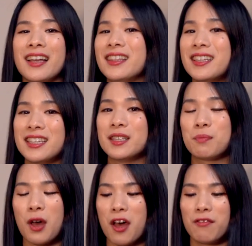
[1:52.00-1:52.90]
and this is
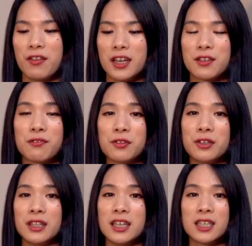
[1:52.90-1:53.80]
perfect
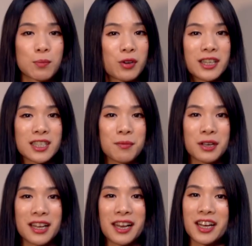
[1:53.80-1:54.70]
for the spring summer
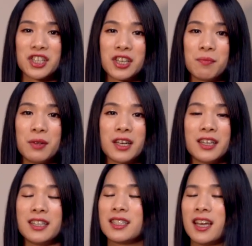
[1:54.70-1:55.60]
collection
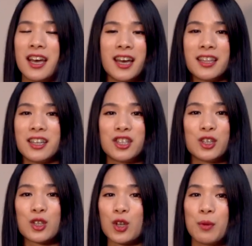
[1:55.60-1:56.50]
because there's
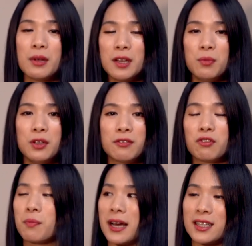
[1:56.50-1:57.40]
just so many
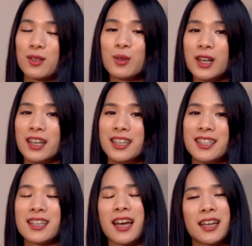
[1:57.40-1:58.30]
beautiful pastel
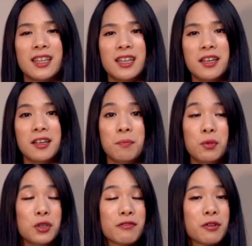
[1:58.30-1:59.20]
colors like the
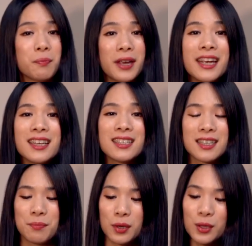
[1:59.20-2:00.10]
beautiful pinks
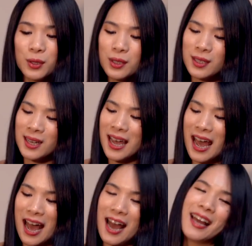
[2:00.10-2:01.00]
and blues,
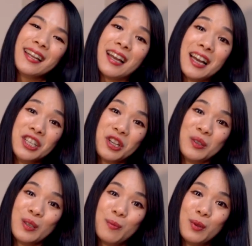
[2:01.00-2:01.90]
and I
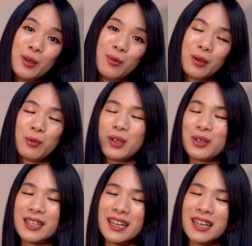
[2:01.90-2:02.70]
chose the blue one, which was